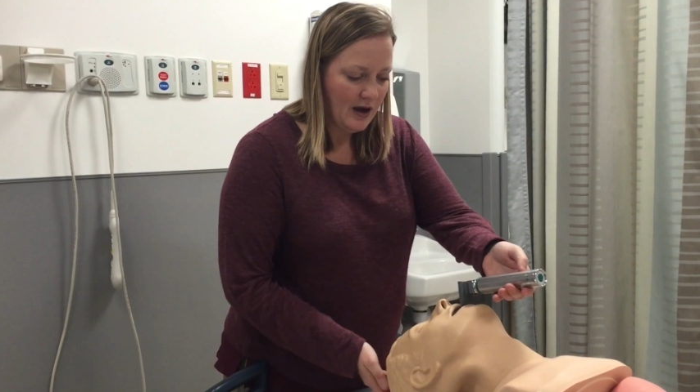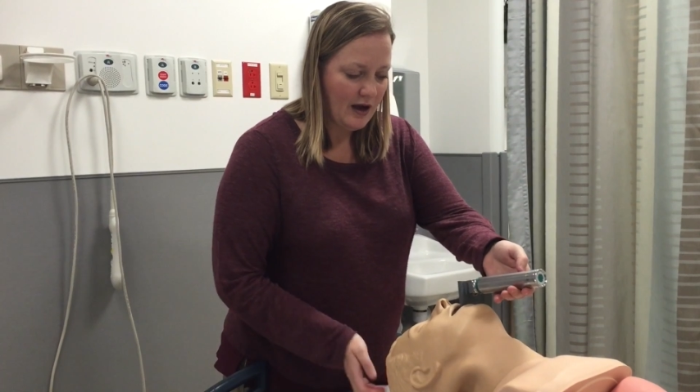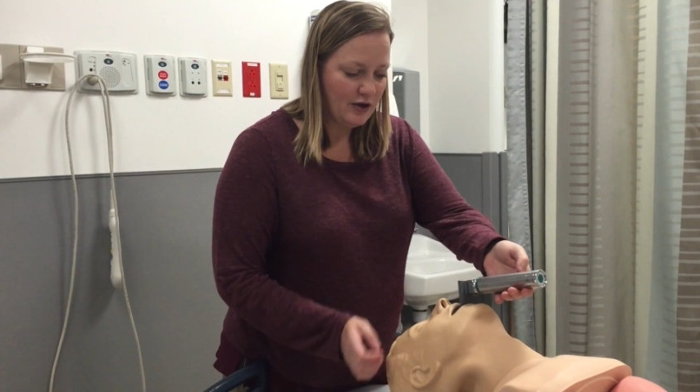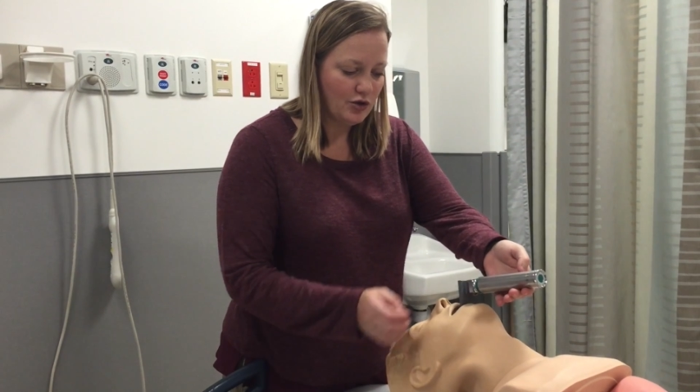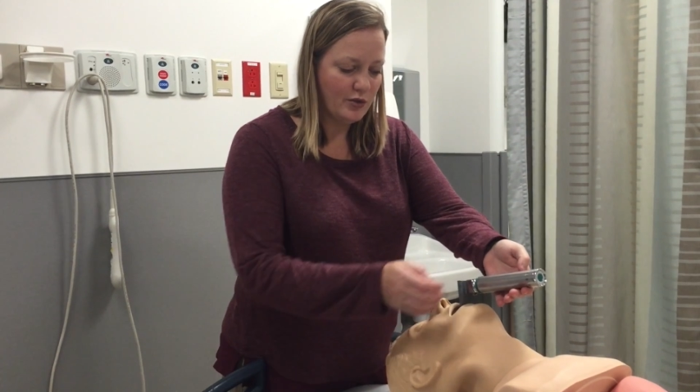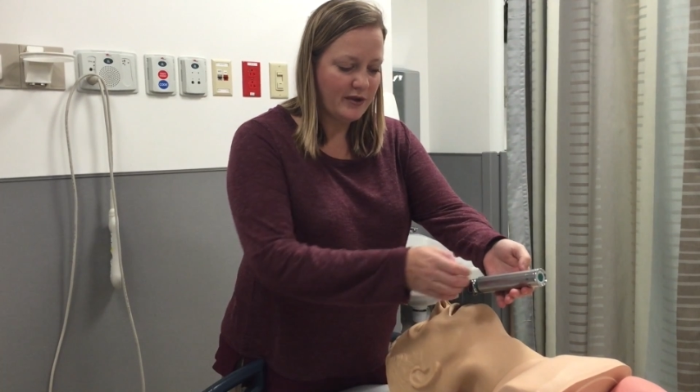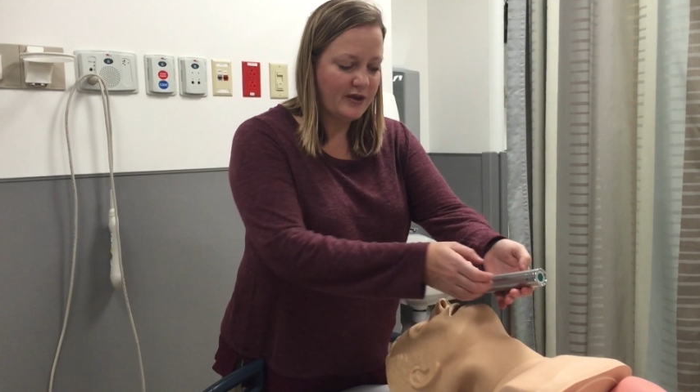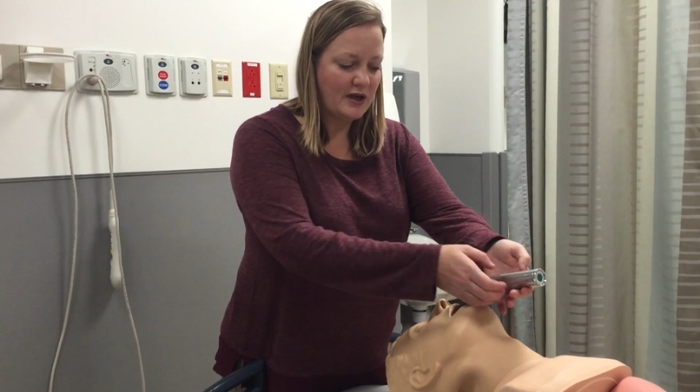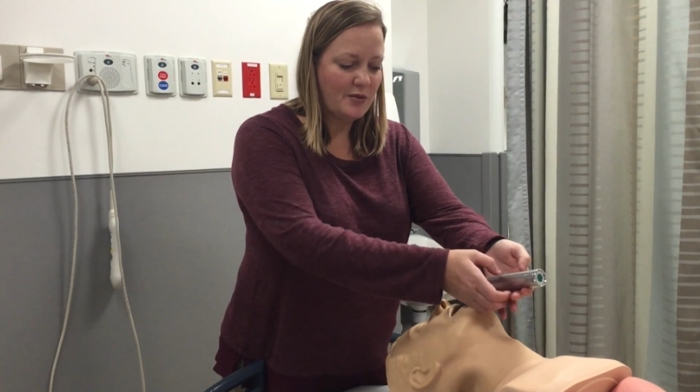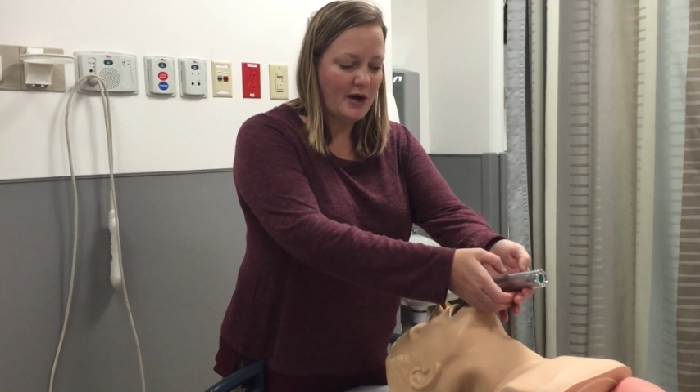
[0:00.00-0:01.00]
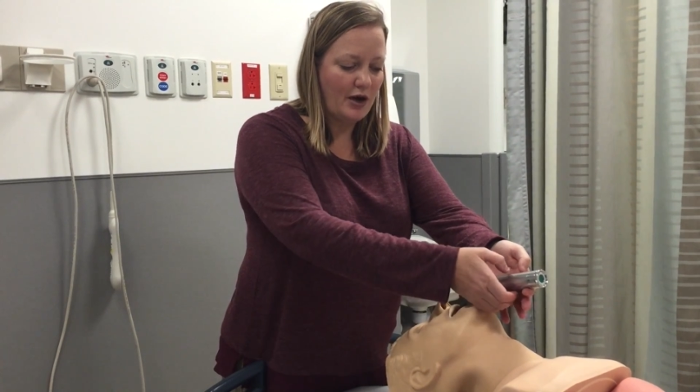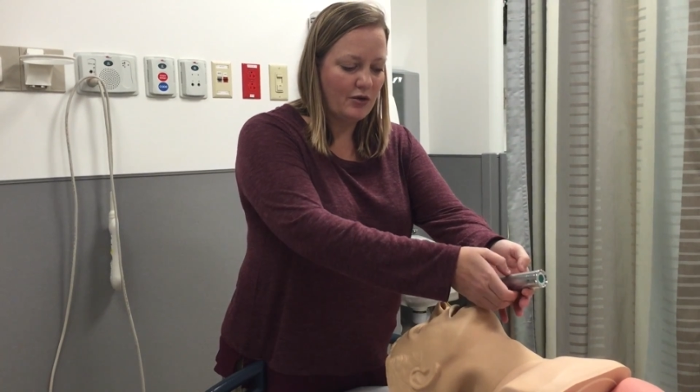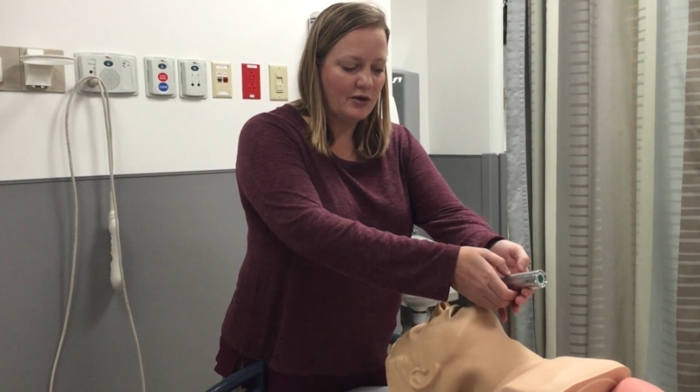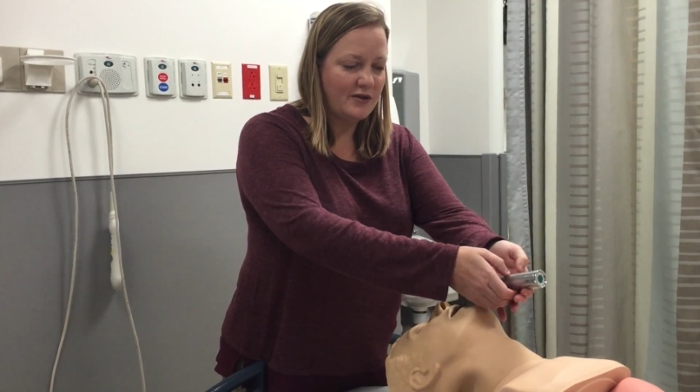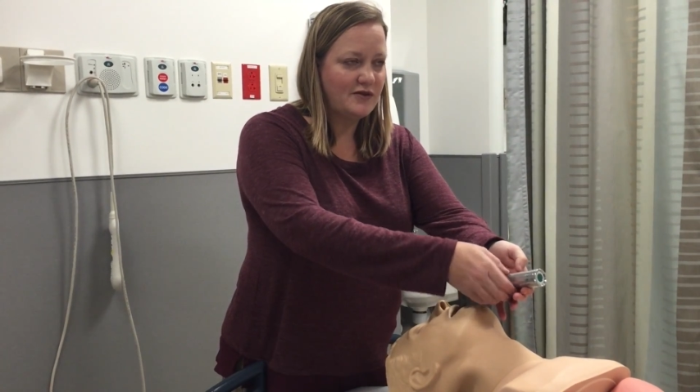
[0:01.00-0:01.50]
and you will think
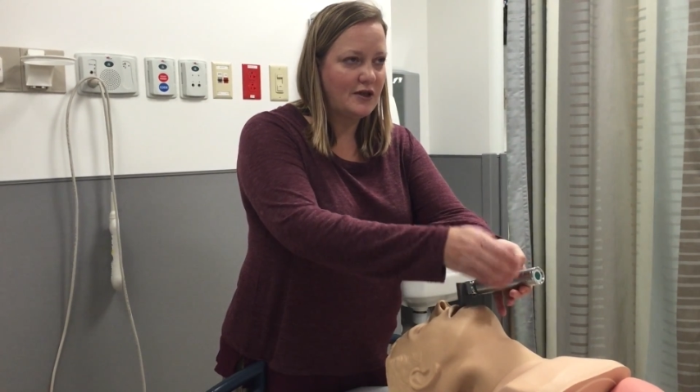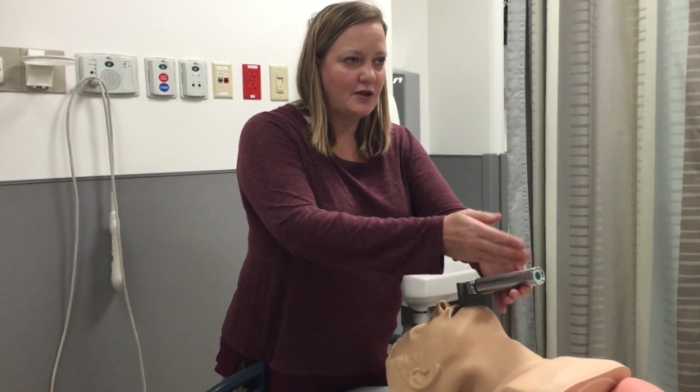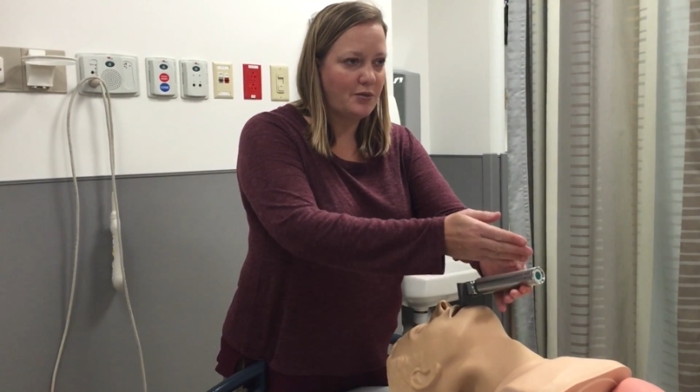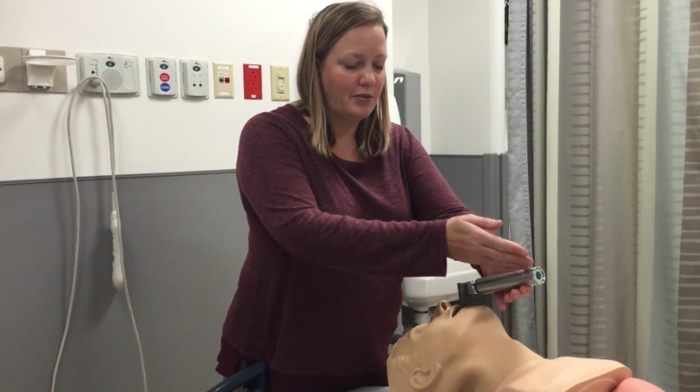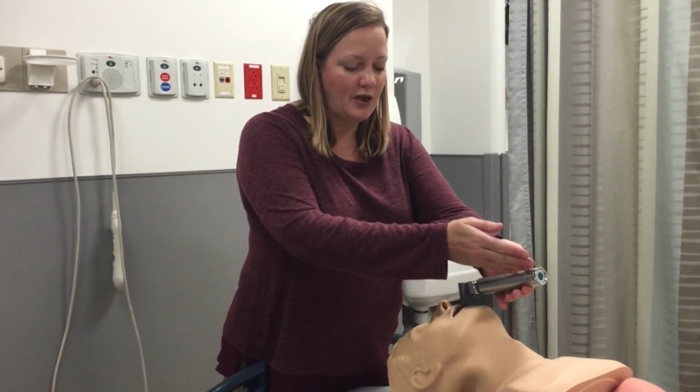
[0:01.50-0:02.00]
about lifting the